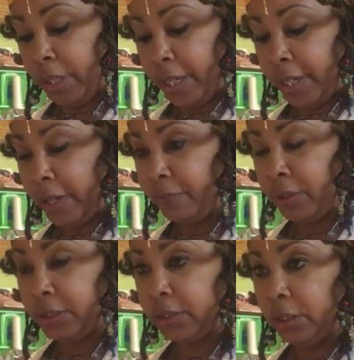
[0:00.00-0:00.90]
have
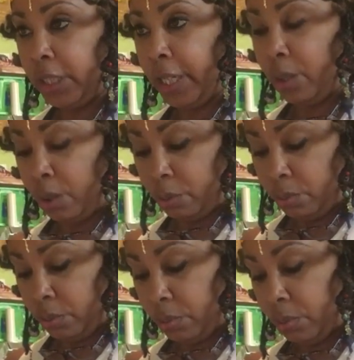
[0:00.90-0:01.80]
a stiletto
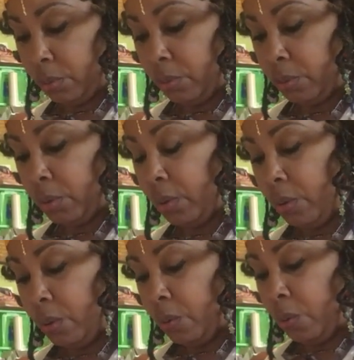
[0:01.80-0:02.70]

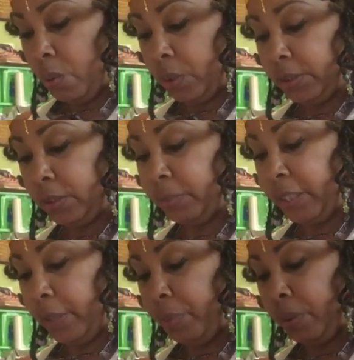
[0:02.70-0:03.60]
or some
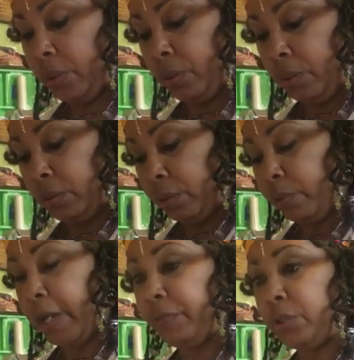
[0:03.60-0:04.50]
type of
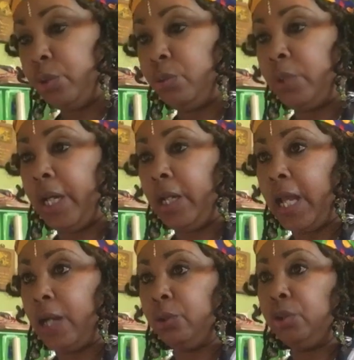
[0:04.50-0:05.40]
crafting tool that
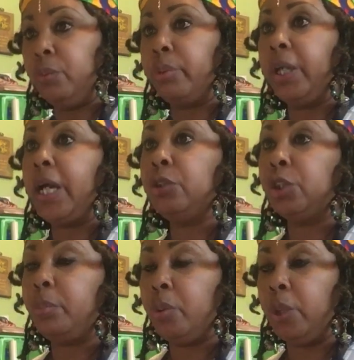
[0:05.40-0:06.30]
allows you to bring out
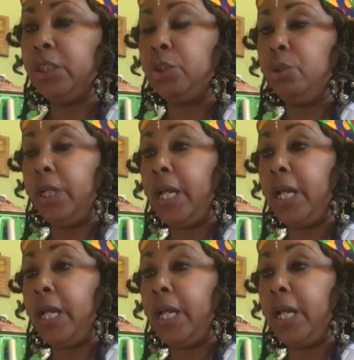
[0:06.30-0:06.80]
your points, you could